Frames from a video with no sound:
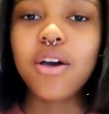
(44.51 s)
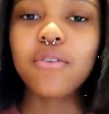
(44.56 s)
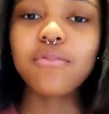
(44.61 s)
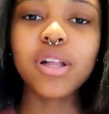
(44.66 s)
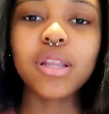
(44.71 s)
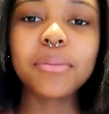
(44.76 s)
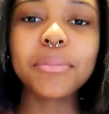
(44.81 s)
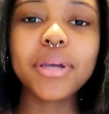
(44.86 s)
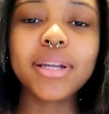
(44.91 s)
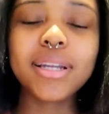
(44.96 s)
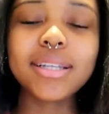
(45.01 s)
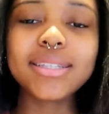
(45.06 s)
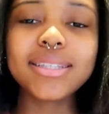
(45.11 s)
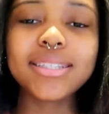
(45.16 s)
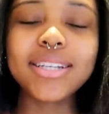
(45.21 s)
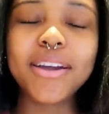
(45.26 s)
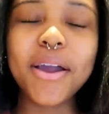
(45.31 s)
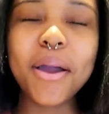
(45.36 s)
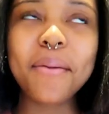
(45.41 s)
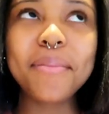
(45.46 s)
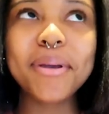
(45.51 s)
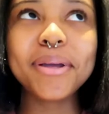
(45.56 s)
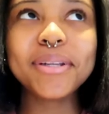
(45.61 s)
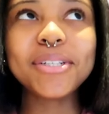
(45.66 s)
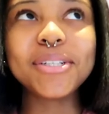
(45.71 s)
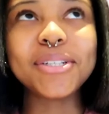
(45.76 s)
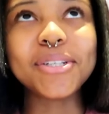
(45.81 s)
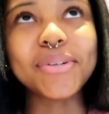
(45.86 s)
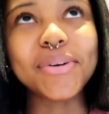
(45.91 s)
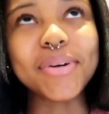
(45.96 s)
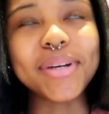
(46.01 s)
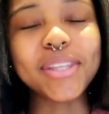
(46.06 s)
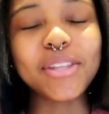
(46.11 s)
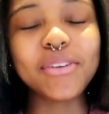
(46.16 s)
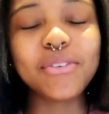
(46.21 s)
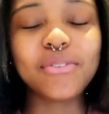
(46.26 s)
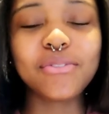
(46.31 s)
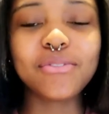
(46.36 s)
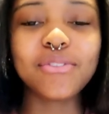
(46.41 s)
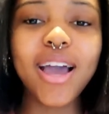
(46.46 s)
Follow me on Instagram and join
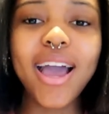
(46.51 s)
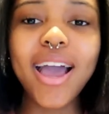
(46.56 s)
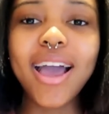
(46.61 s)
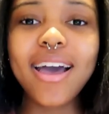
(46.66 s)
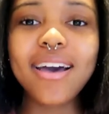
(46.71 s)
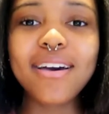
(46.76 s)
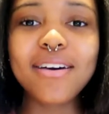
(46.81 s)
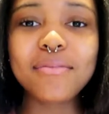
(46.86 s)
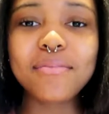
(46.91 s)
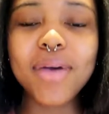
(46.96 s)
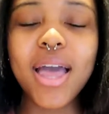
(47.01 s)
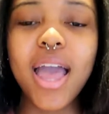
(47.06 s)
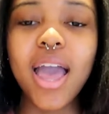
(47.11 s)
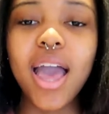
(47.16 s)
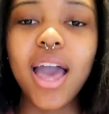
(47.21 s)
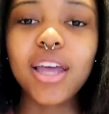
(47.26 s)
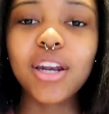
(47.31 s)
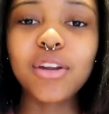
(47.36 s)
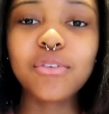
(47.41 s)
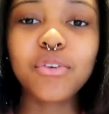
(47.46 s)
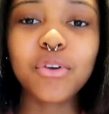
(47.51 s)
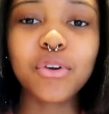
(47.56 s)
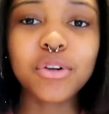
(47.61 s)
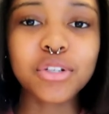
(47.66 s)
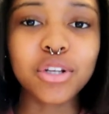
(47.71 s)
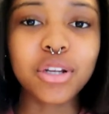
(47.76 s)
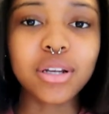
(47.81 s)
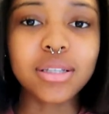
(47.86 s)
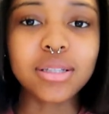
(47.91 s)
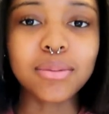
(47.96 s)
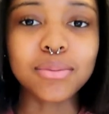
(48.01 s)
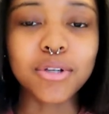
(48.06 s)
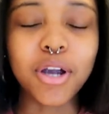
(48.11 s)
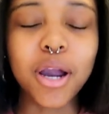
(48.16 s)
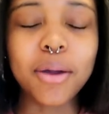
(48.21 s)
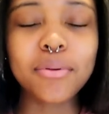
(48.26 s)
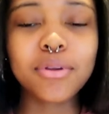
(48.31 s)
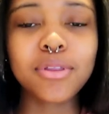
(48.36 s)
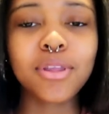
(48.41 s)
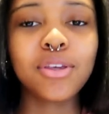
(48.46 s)
the fam. And if you're a returning
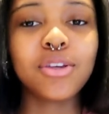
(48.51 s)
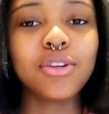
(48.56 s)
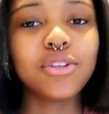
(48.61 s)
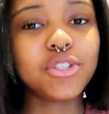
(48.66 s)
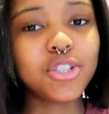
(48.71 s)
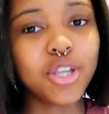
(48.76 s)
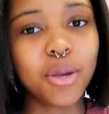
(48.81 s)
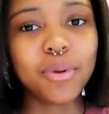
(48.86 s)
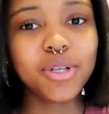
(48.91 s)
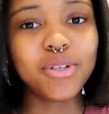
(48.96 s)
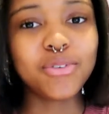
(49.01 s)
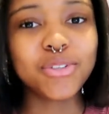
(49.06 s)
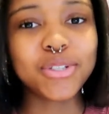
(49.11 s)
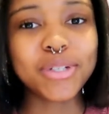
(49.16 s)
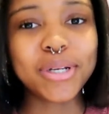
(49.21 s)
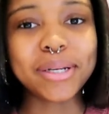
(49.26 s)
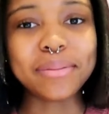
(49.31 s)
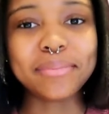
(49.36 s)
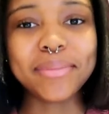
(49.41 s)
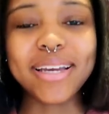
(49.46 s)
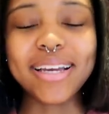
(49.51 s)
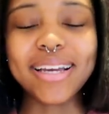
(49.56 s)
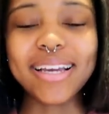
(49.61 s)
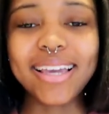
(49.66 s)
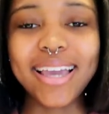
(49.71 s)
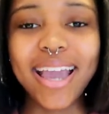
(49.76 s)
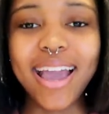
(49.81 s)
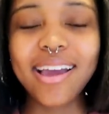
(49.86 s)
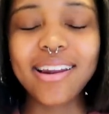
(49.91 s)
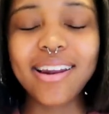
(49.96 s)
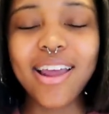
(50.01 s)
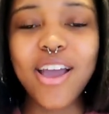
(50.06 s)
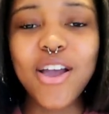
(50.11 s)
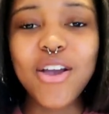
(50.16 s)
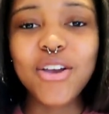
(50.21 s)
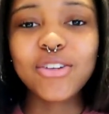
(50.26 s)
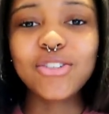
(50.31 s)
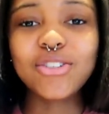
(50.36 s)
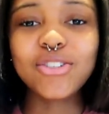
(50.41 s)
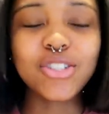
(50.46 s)
subscriber, thank you so much for joining me again.
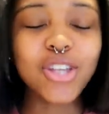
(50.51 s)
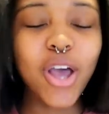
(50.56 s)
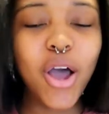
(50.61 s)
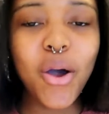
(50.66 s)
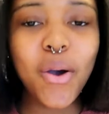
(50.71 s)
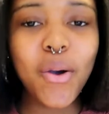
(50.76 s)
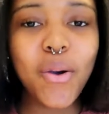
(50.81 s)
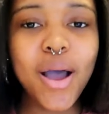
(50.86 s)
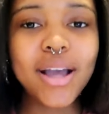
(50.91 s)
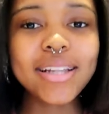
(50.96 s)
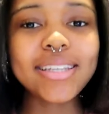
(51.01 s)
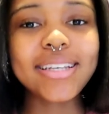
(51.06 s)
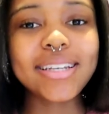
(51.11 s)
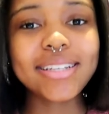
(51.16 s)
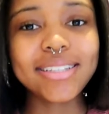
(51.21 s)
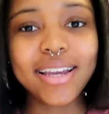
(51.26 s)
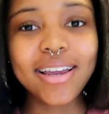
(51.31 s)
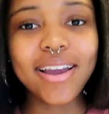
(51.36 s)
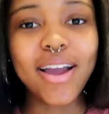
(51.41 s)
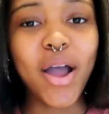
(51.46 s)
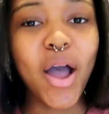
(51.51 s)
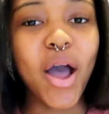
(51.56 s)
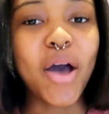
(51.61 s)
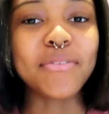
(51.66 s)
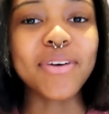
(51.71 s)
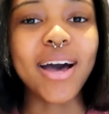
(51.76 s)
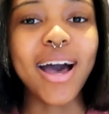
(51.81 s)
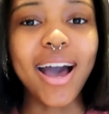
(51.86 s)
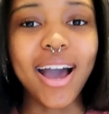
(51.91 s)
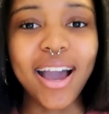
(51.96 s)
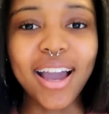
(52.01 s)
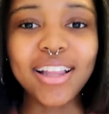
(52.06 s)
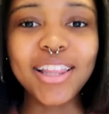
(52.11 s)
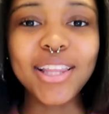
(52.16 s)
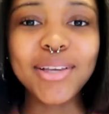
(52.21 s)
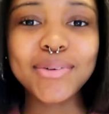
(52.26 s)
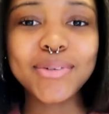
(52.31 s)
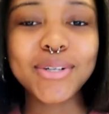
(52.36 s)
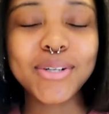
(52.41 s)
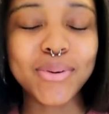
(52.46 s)
So today I have a
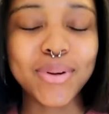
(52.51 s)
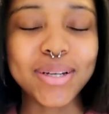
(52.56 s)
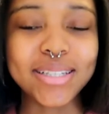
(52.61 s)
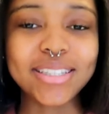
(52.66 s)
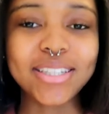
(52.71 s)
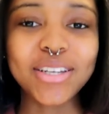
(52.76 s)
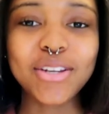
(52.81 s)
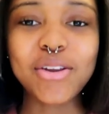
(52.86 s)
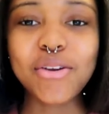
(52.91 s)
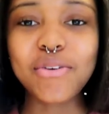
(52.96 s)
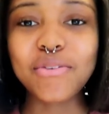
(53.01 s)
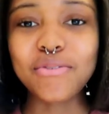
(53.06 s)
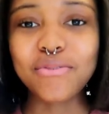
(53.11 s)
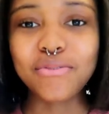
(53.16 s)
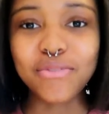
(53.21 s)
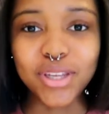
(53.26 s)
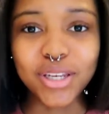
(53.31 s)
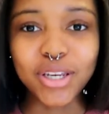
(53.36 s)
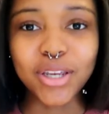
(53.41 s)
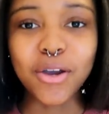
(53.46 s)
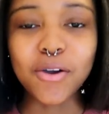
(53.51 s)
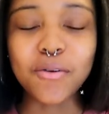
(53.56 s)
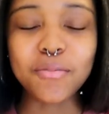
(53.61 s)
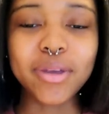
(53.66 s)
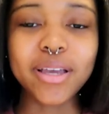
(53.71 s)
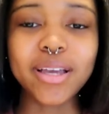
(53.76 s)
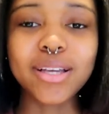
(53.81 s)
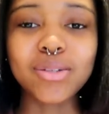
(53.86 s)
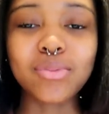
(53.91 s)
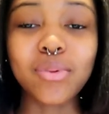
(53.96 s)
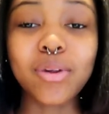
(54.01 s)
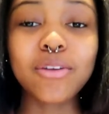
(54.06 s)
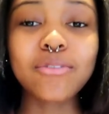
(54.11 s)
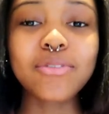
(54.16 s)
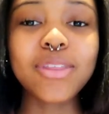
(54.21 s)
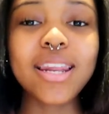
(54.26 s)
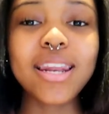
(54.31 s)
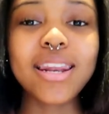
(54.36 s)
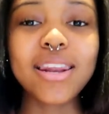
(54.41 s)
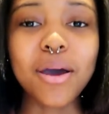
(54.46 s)
highly requested video because one of
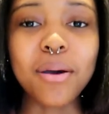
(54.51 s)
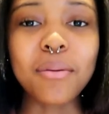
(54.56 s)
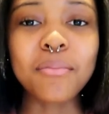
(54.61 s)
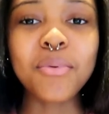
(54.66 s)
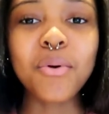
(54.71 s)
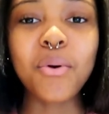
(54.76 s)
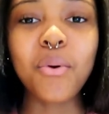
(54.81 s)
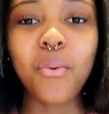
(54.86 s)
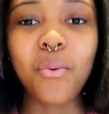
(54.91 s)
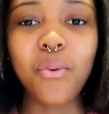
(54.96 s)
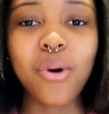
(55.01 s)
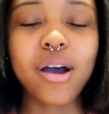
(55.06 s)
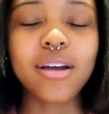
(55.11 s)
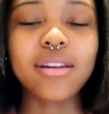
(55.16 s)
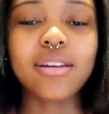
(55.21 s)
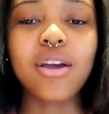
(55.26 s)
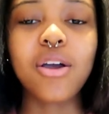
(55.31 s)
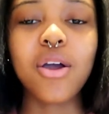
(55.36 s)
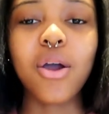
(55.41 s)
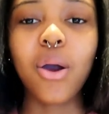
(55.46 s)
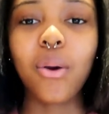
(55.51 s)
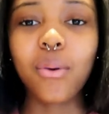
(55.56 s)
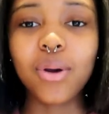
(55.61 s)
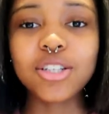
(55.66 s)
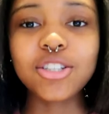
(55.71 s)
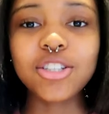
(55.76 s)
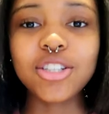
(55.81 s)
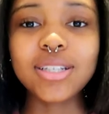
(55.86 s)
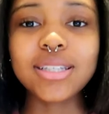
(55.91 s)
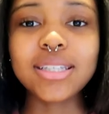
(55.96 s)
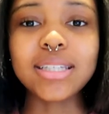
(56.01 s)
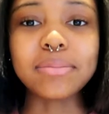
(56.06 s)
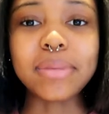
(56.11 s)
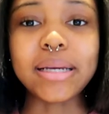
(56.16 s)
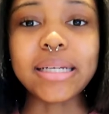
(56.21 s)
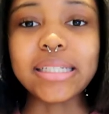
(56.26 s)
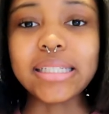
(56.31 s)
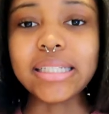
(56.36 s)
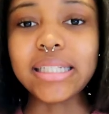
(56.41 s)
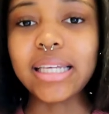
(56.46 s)
the number one questions in
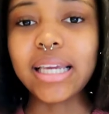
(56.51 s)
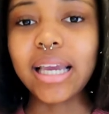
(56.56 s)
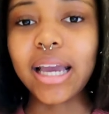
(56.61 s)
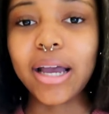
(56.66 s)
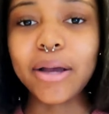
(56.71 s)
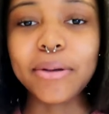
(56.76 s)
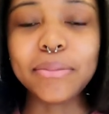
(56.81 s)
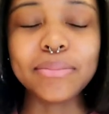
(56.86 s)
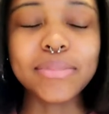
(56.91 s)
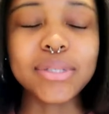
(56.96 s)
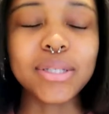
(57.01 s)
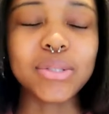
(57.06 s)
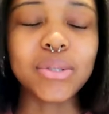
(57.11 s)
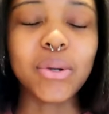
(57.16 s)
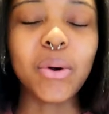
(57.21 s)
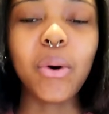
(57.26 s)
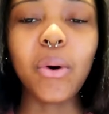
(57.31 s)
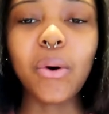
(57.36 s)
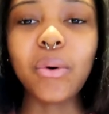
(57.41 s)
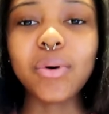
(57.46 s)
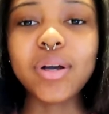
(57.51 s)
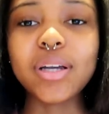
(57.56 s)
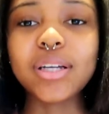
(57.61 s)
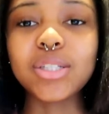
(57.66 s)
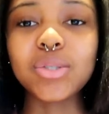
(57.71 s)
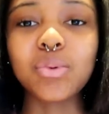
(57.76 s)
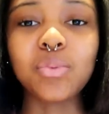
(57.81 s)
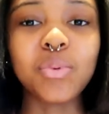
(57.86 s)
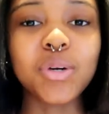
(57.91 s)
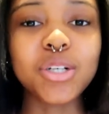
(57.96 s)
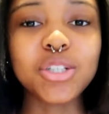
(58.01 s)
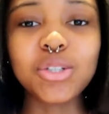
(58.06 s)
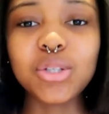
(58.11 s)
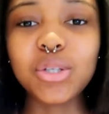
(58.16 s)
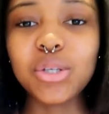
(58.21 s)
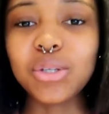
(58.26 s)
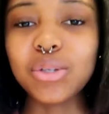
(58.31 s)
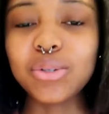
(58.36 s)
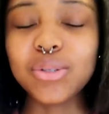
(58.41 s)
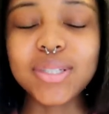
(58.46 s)
my DMs is always, what do
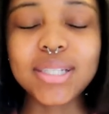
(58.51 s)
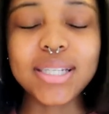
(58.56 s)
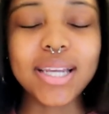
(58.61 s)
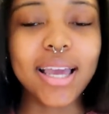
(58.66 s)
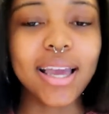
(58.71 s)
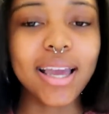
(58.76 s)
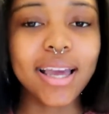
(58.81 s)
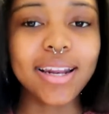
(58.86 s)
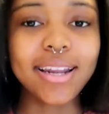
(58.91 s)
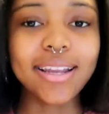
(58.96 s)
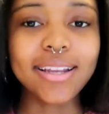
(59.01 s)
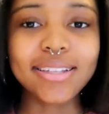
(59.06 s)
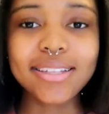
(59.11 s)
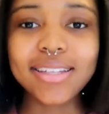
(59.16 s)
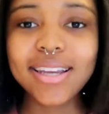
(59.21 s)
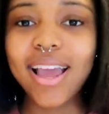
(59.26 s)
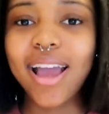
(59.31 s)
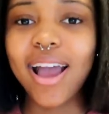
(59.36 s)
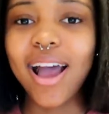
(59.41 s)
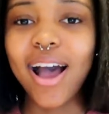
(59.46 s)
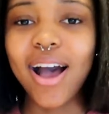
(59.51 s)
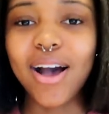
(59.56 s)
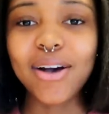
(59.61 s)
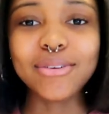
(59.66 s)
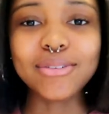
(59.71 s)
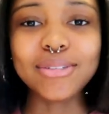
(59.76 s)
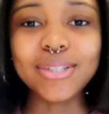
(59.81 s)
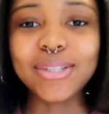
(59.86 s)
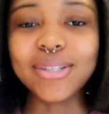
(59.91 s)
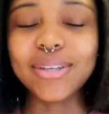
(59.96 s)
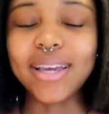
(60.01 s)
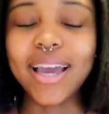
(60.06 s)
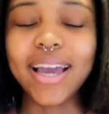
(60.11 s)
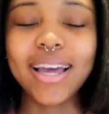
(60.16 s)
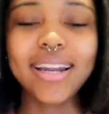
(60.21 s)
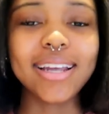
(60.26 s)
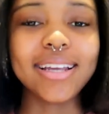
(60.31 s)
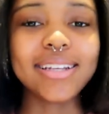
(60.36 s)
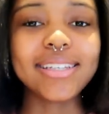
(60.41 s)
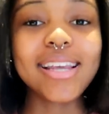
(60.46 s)
you use to edit? How do you
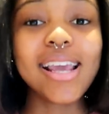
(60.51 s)
edit?